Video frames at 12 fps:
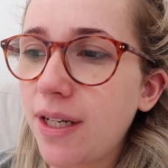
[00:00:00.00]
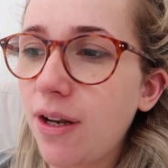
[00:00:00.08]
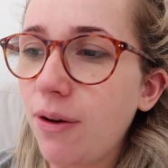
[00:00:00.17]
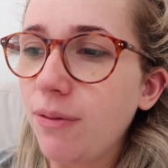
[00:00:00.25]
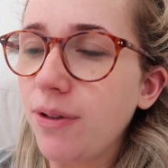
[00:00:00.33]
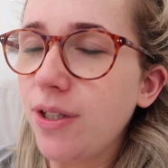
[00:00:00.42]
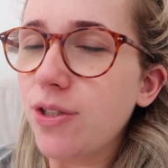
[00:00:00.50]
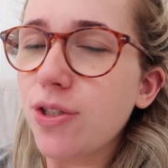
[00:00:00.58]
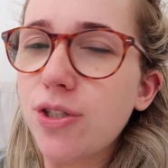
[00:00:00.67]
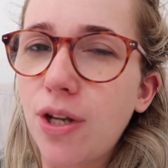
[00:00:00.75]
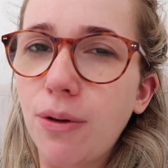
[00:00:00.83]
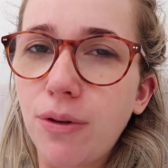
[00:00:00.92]
I know, you
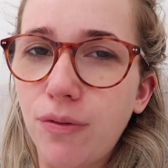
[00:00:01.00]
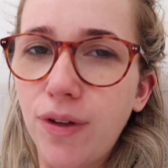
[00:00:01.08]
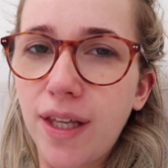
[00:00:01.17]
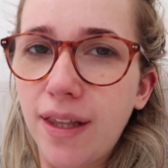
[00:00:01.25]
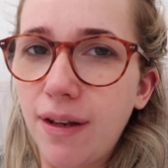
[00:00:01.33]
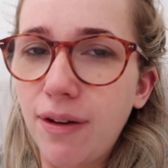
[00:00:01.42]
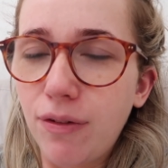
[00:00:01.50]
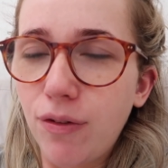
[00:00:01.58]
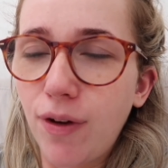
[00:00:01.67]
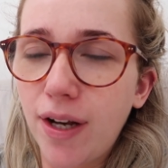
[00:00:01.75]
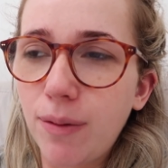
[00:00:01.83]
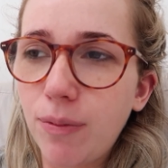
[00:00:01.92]
just know the feeling
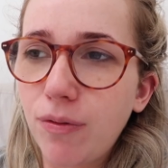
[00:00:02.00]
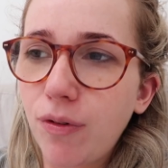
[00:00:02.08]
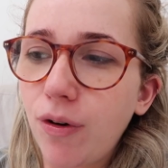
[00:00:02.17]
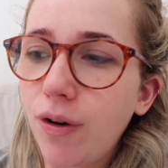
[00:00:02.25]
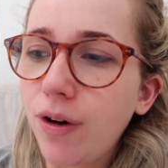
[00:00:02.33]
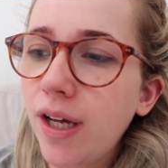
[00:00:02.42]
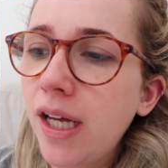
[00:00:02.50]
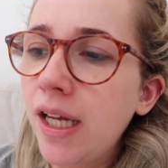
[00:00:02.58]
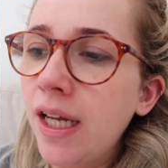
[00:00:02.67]
if you've had it before.